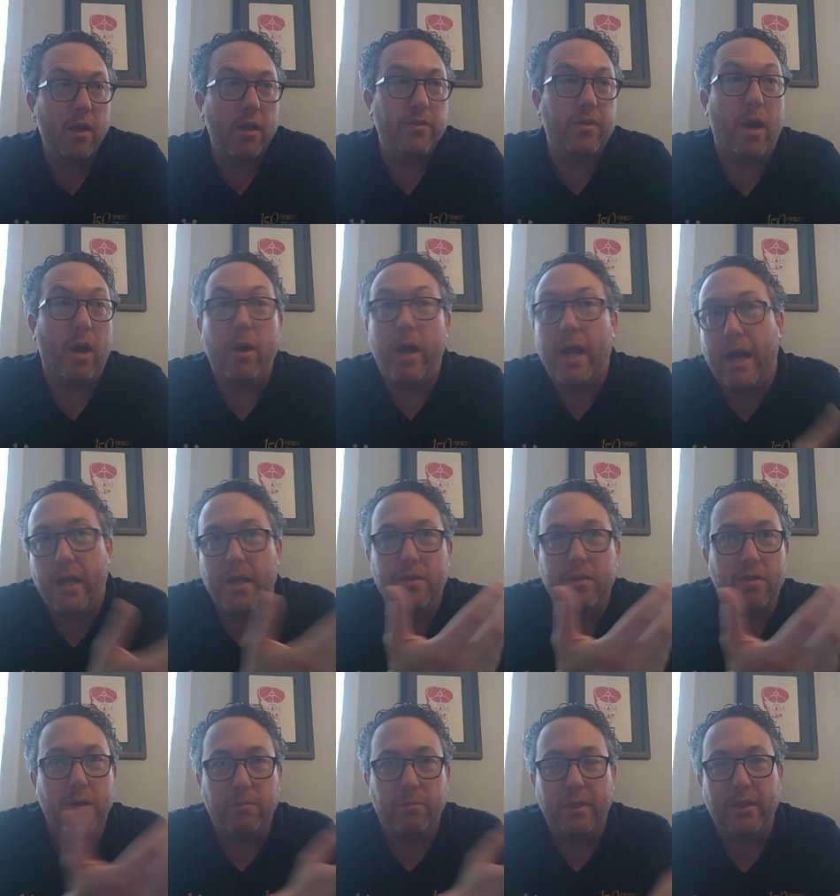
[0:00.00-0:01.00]
So, uh,
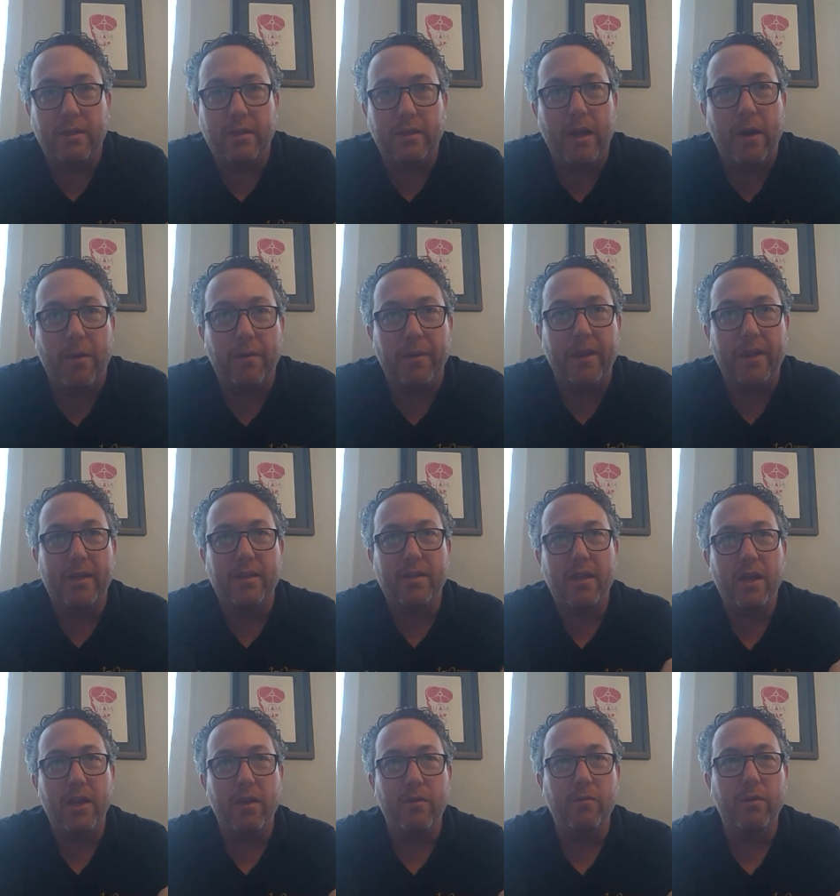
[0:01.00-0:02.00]
so it, you know, it,
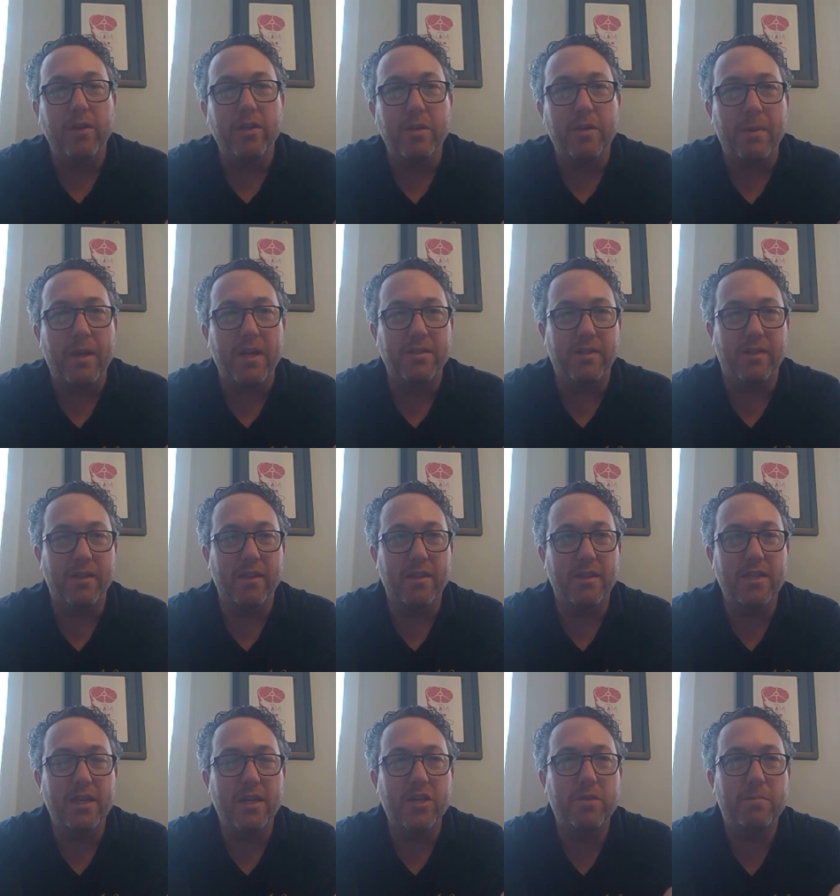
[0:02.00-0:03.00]
it really depends on the
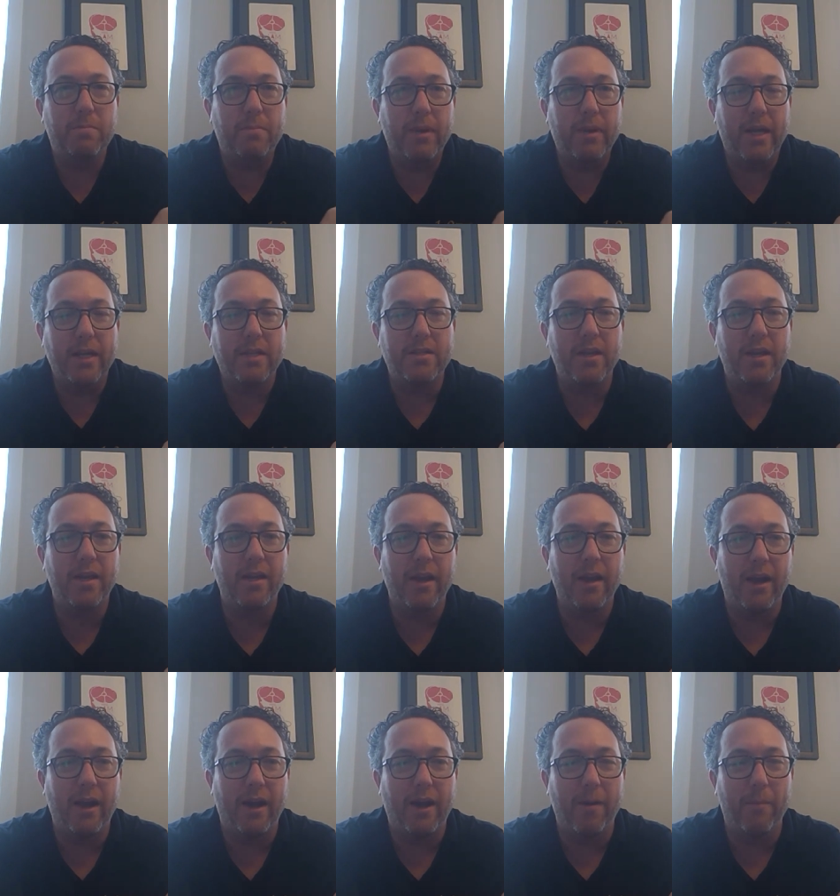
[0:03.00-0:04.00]
dish, but
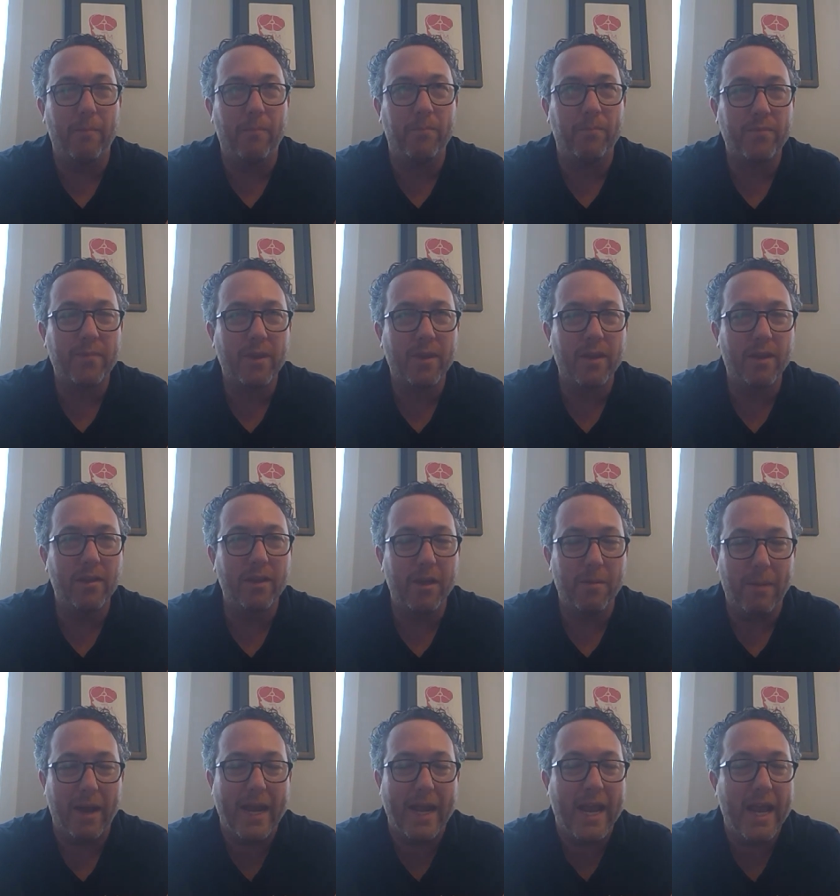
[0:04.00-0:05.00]
um,
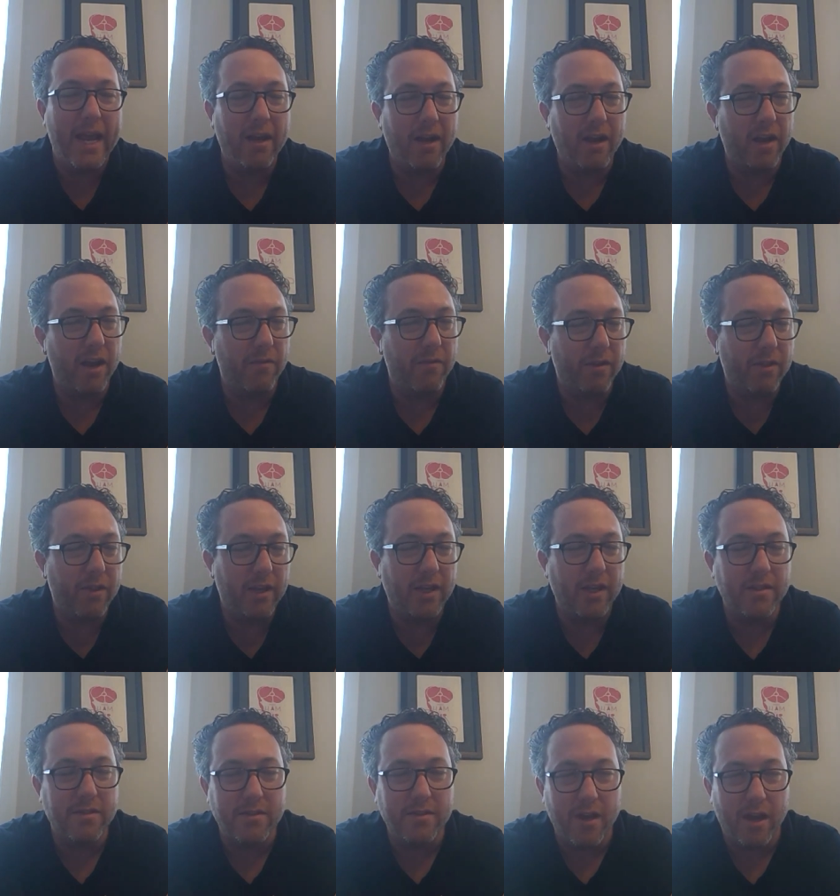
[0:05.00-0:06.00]
in my head, I never think
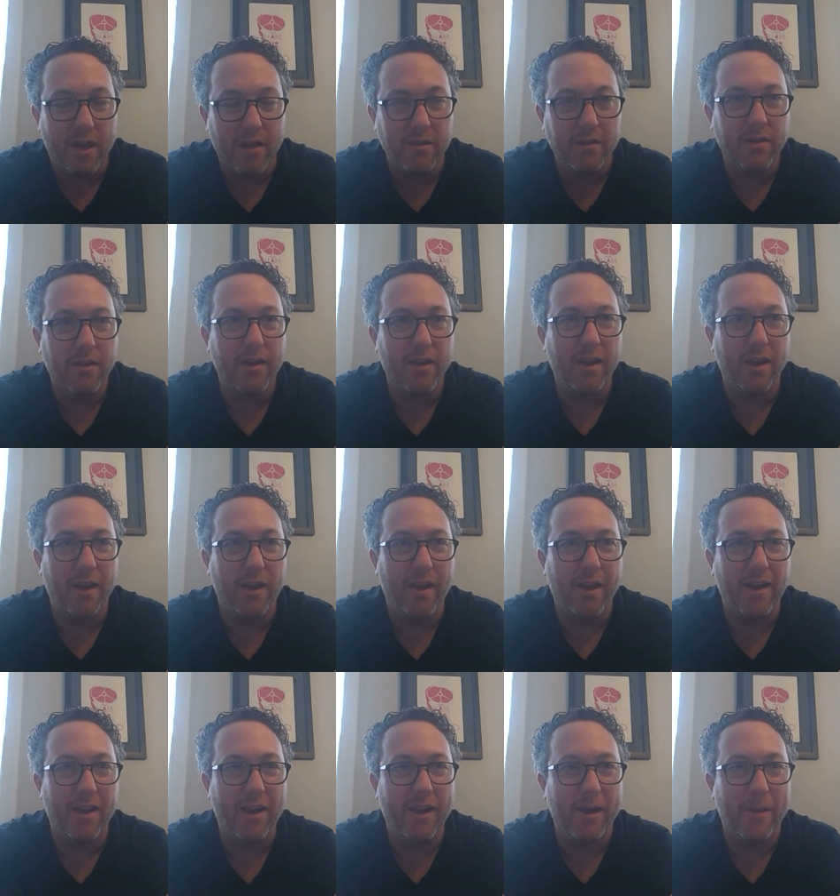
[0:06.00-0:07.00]
it's done, uh,
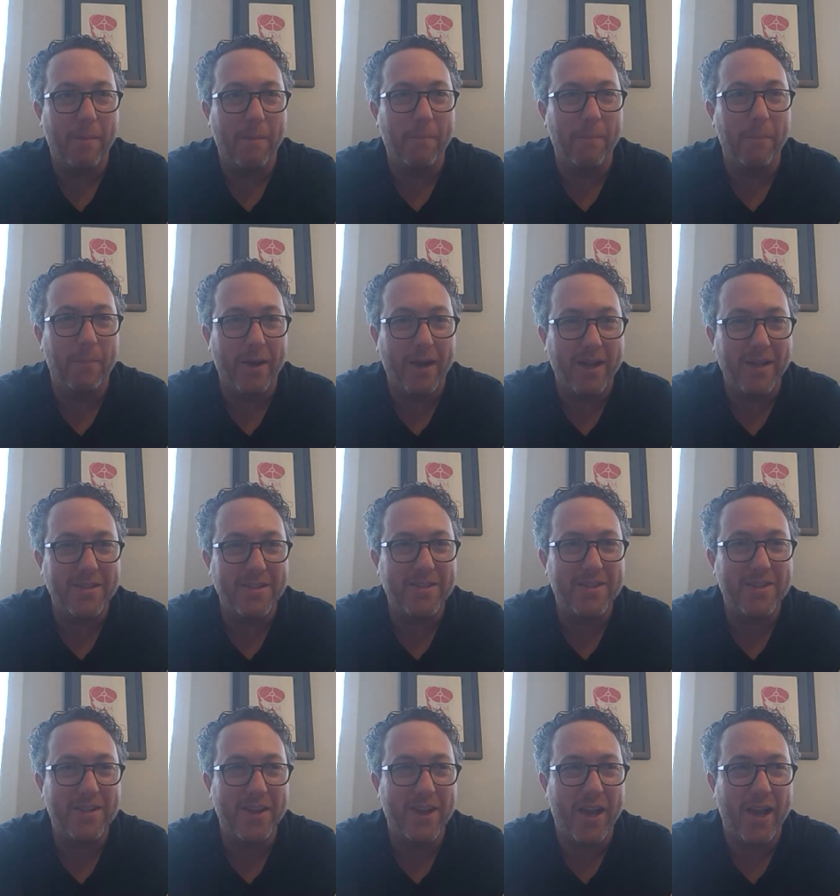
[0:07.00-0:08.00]
um,
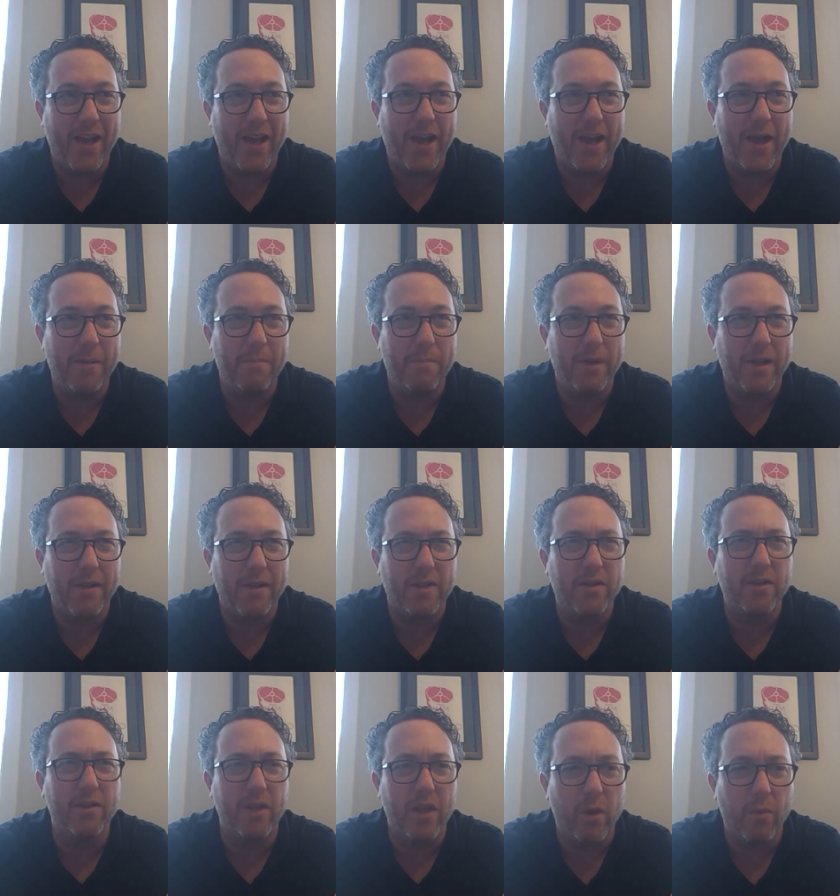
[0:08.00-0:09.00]
but uh, but
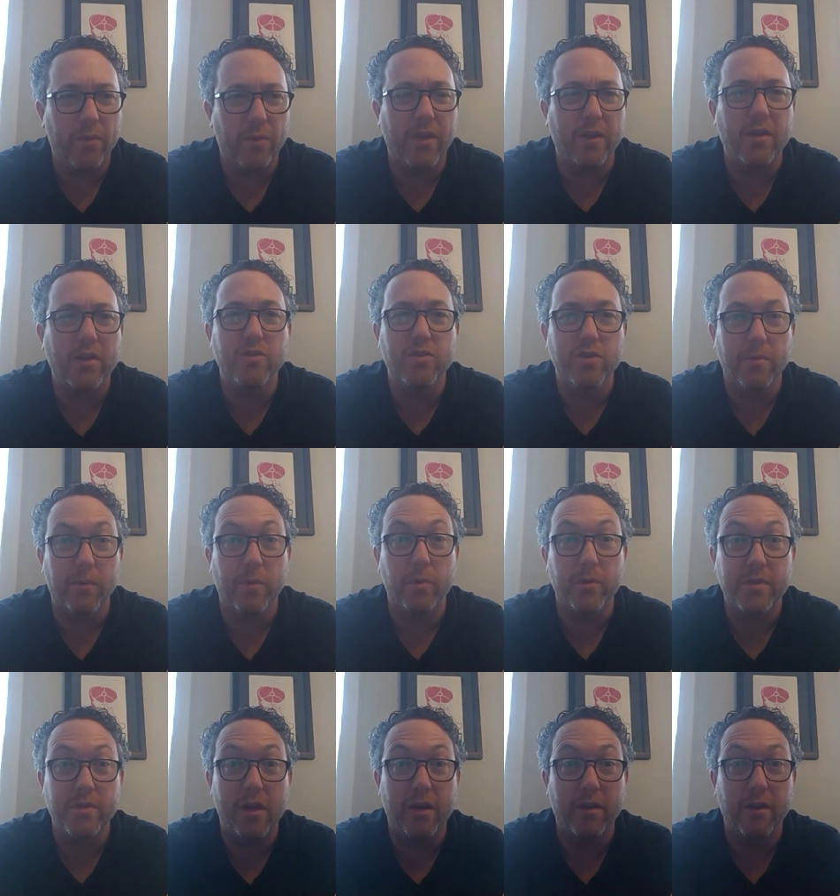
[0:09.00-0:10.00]
you know the consumer
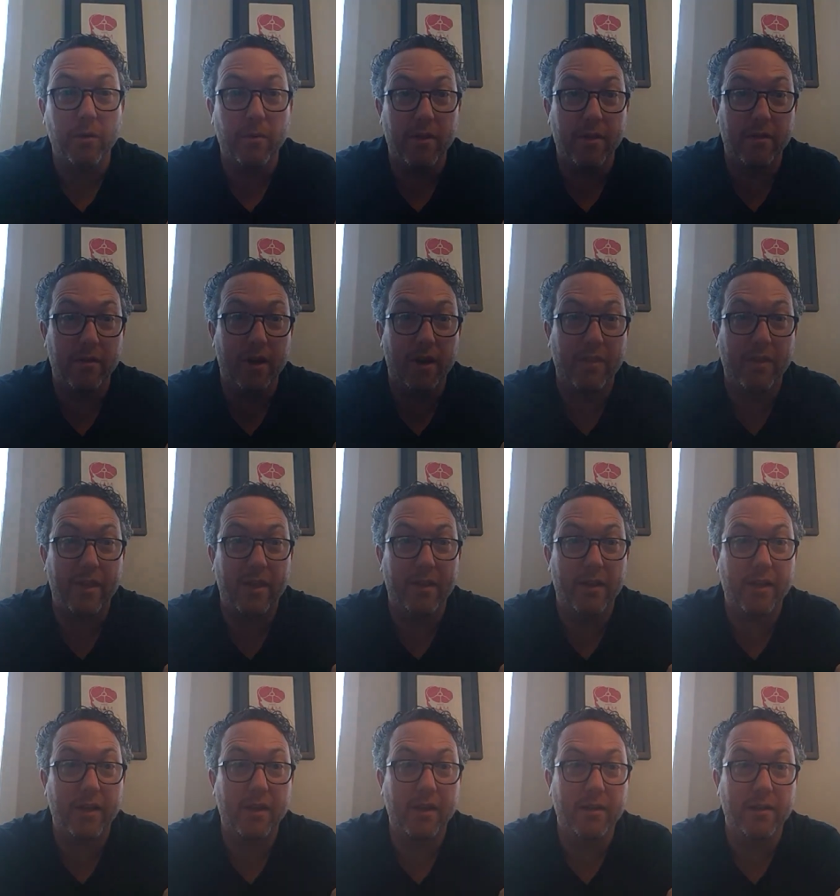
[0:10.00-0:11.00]
will tell you whether or not they
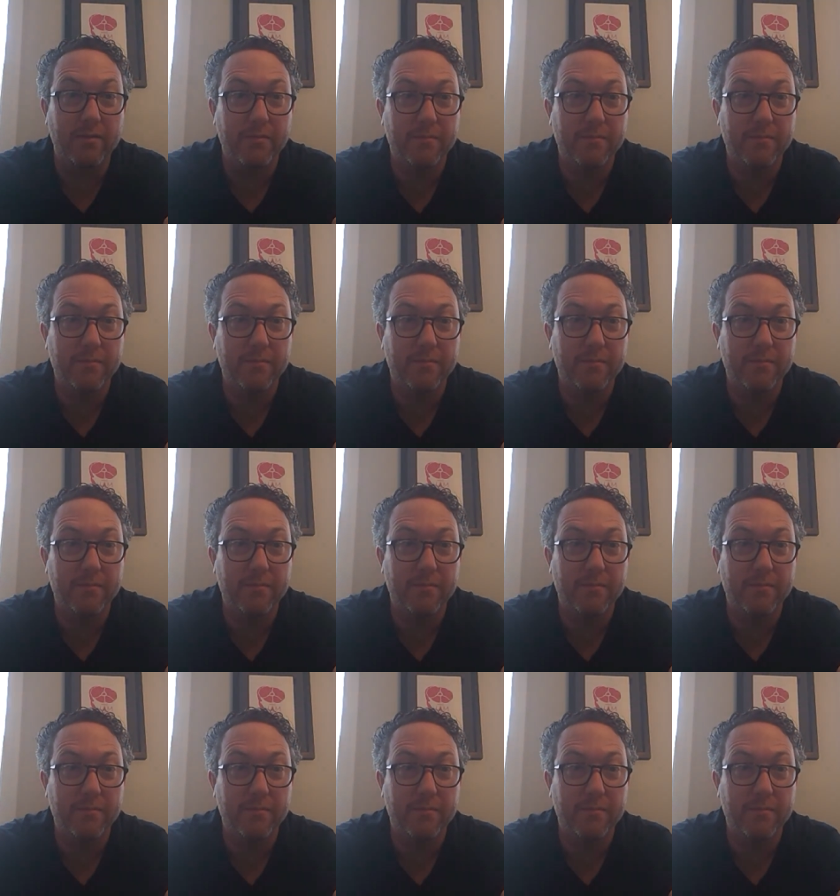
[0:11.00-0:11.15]
like it.